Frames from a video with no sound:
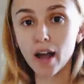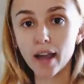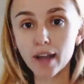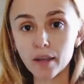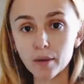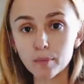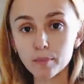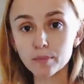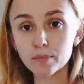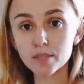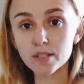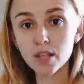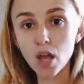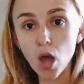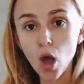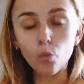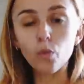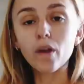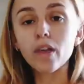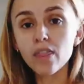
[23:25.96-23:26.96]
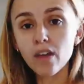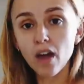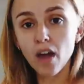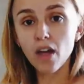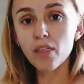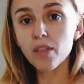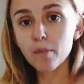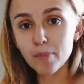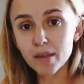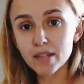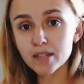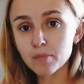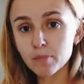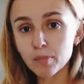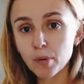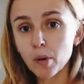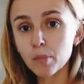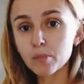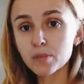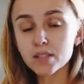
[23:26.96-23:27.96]
items with other bits and
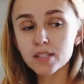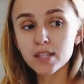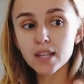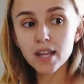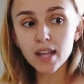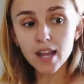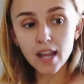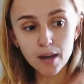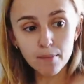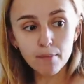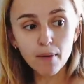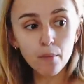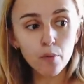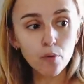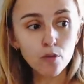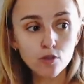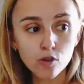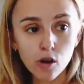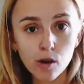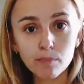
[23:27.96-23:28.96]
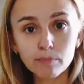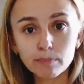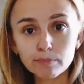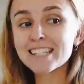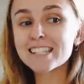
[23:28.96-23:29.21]
bobs in my wardrobe.